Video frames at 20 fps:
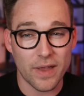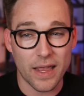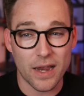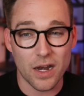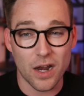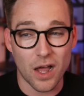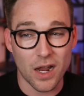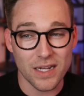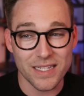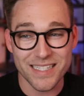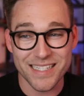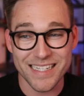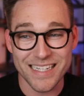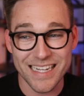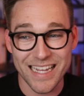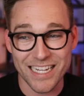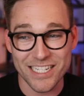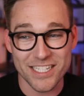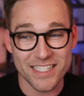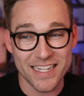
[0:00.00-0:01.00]
And honestly,
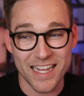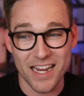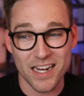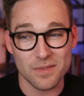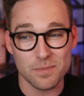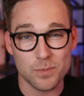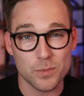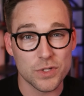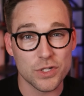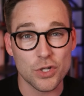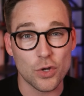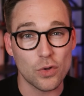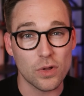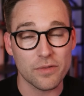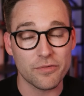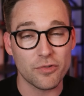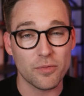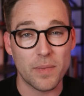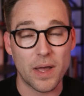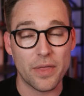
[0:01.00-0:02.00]
I just kind of stole
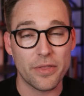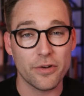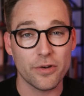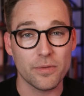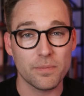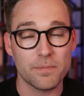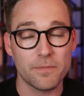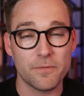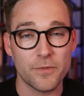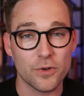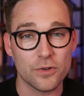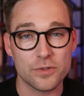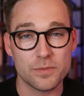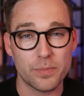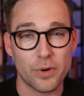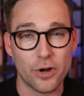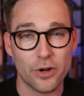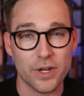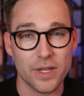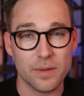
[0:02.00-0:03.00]
it from other
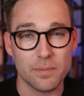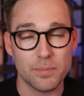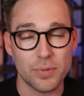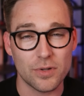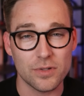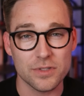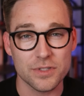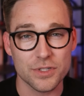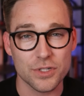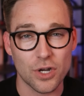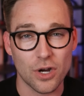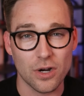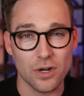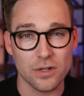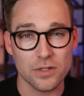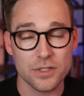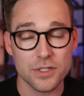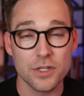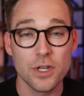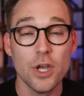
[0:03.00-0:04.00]
first-party Pulse
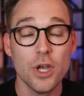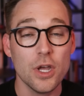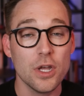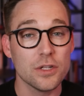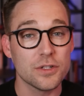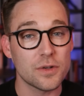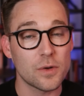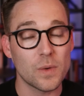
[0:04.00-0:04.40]
cards. So I